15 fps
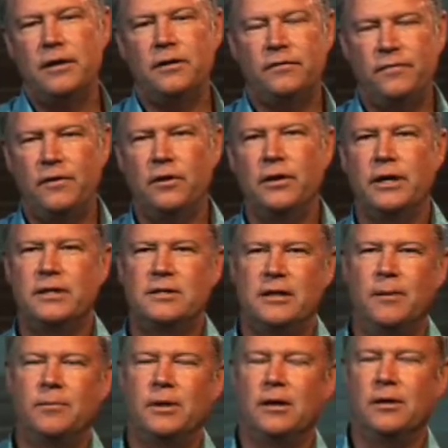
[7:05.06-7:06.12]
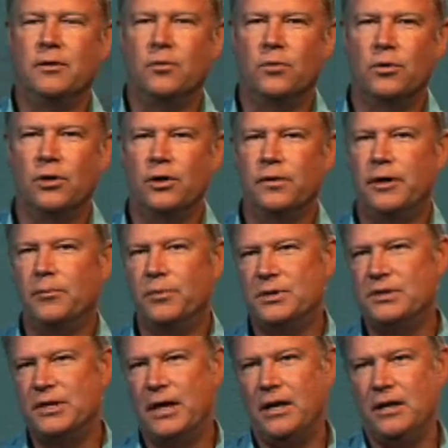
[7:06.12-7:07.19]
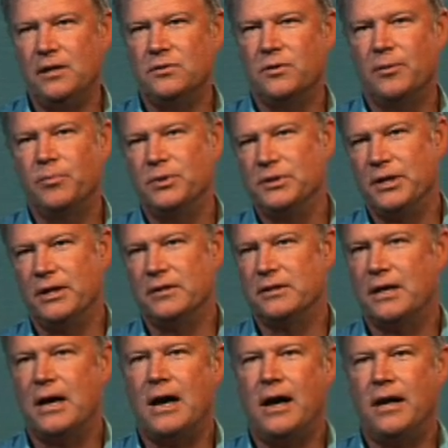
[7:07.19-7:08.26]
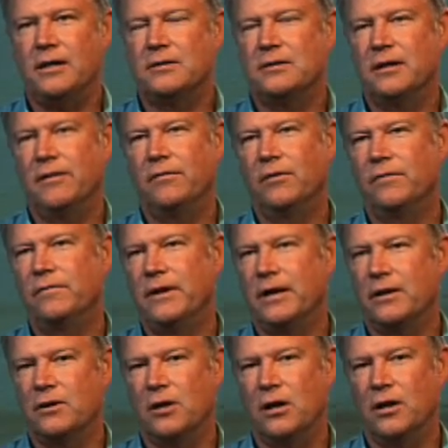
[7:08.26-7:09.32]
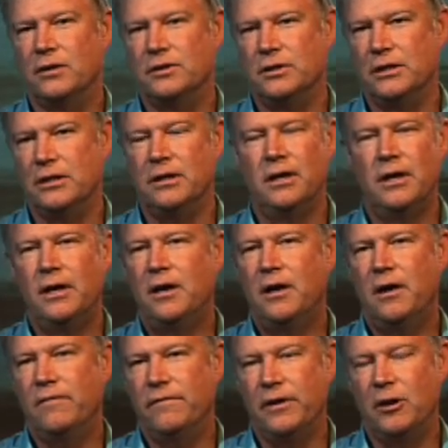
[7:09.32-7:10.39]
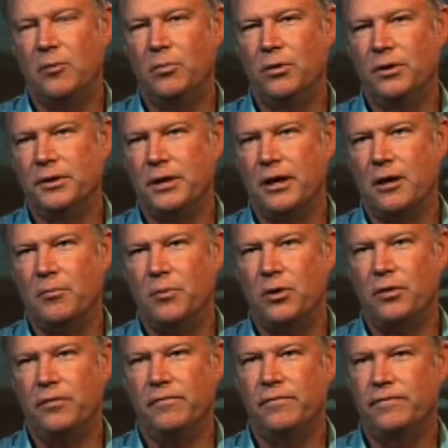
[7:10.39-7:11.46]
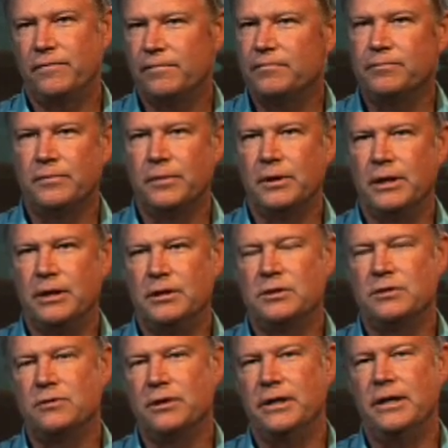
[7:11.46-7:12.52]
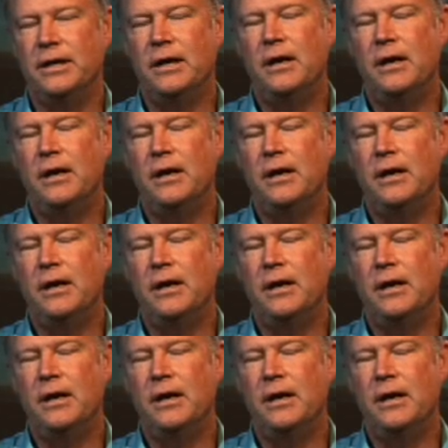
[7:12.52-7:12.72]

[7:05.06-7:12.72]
think it's fairly accepted in the world that Mercedes represents the highest level of technology available in the automotive industry.